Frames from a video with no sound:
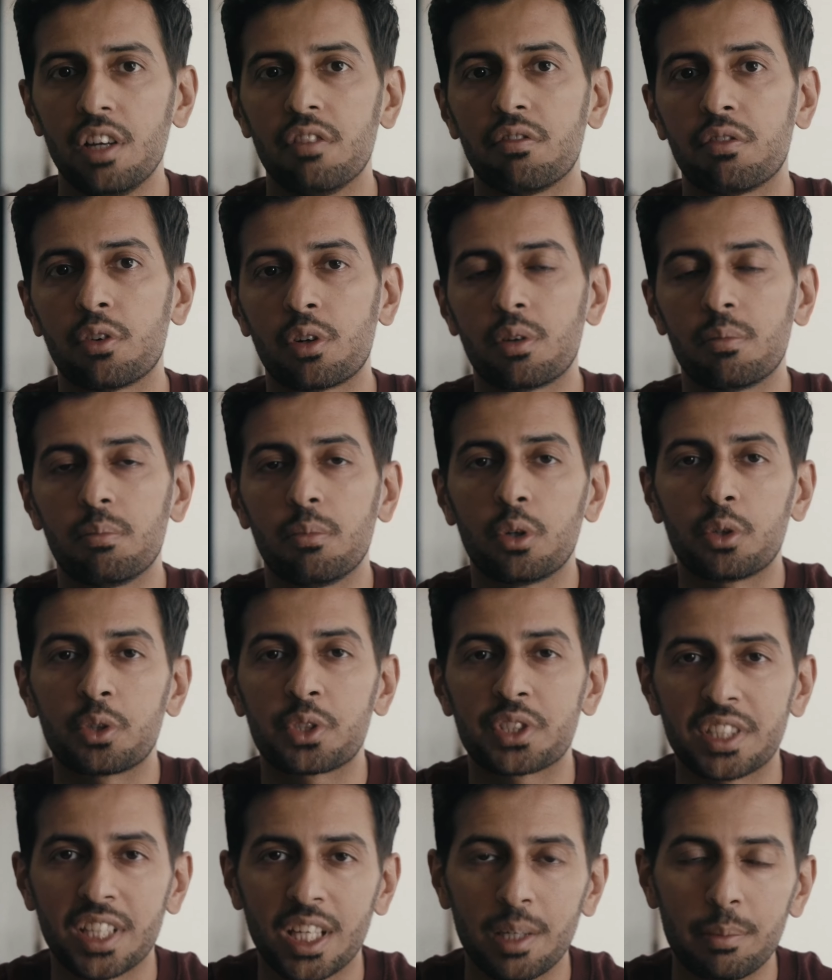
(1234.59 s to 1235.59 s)
For more
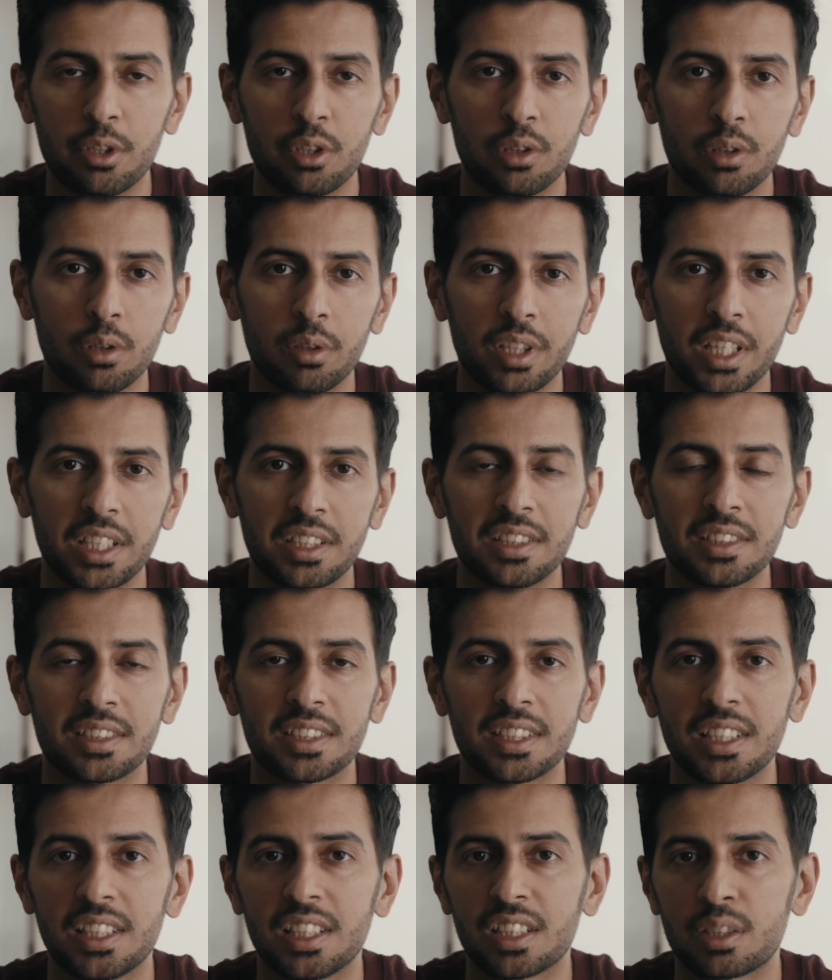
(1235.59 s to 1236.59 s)
stable, low
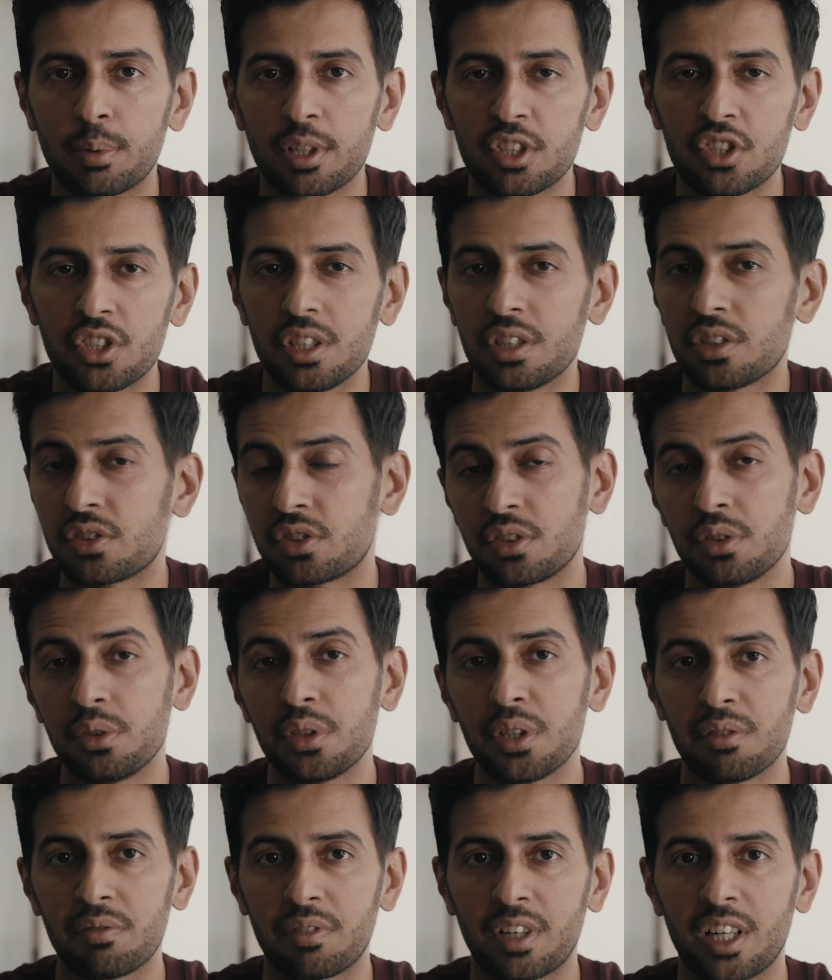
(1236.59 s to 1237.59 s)
latency, especially in a
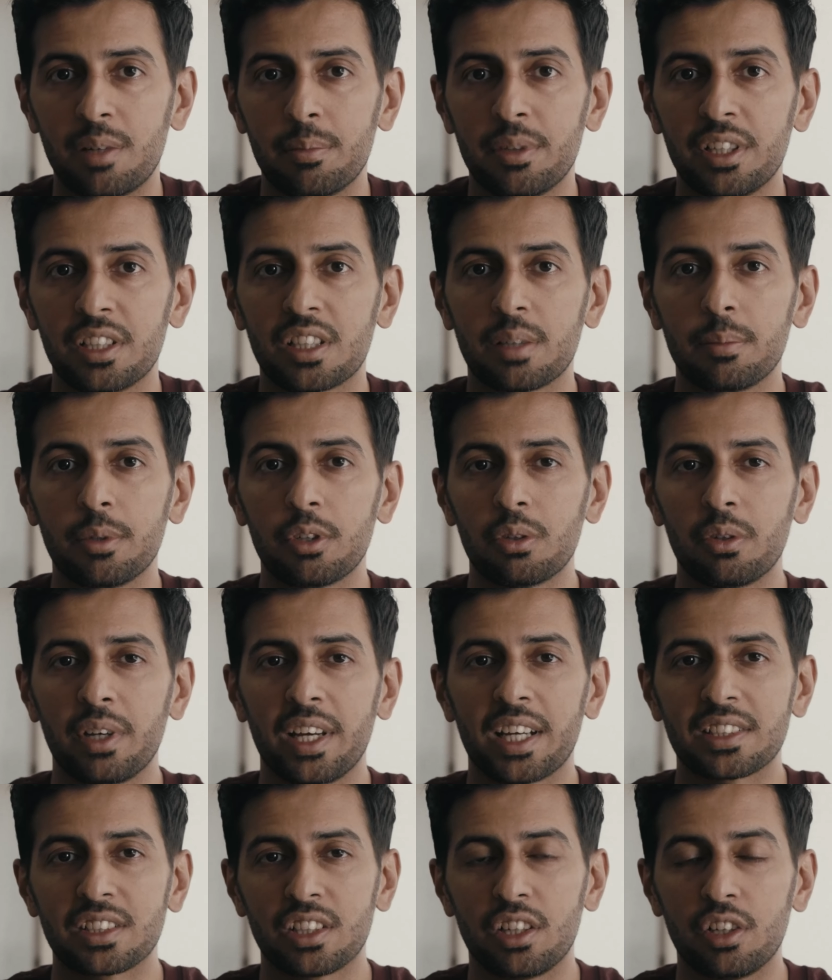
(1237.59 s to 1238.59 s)
studio environment, Komodo
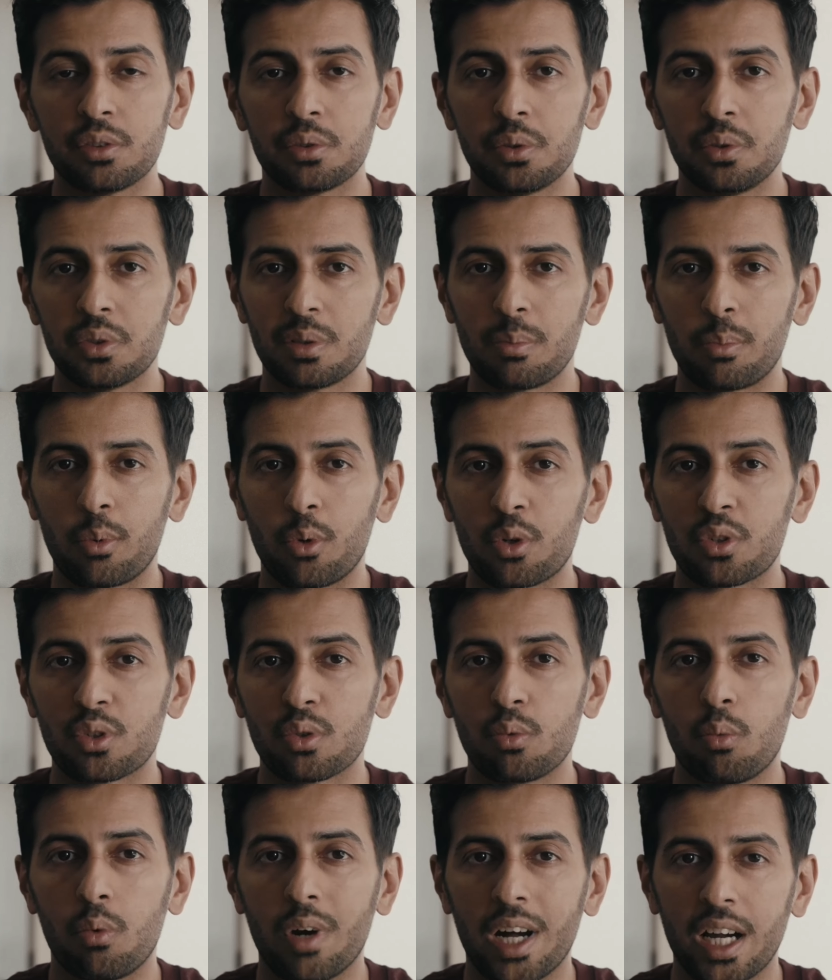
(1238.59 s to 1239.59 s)
X also supports
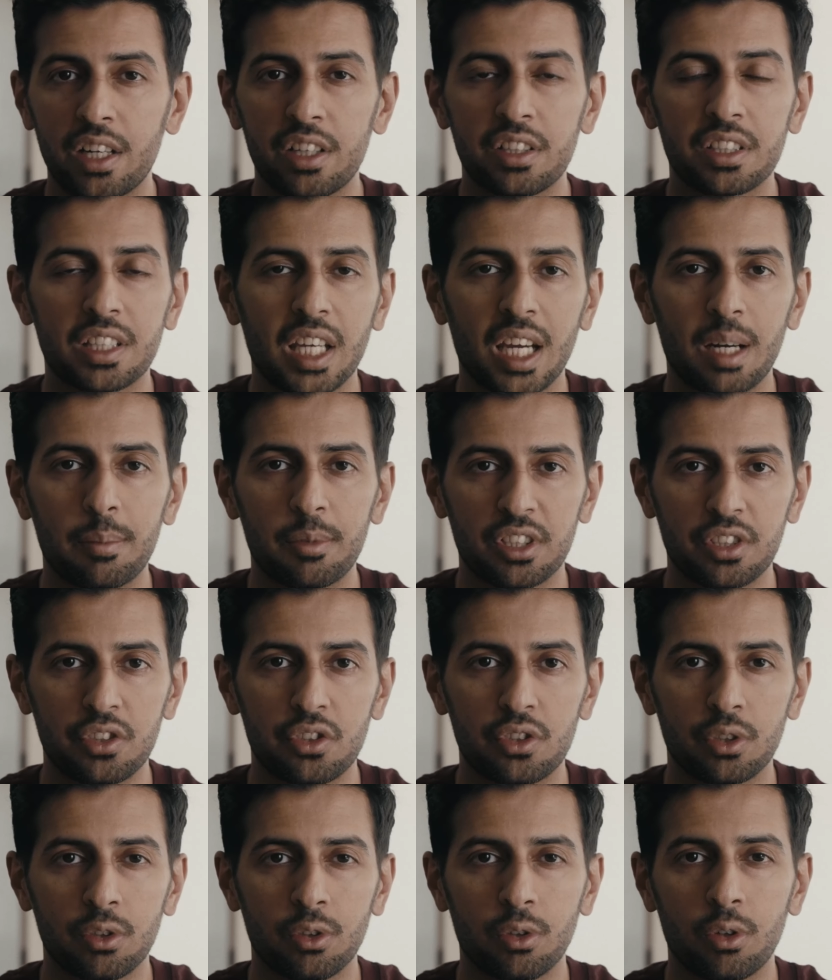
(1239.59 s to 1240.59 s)
wired camera
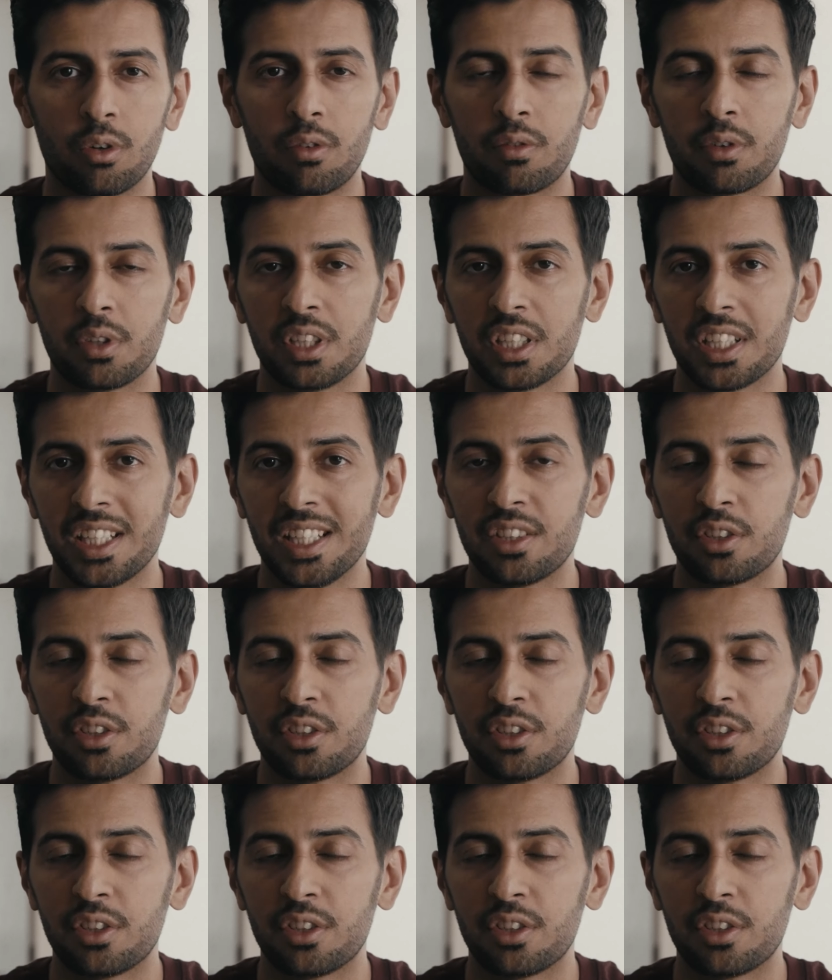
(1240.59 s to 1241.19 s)
control over the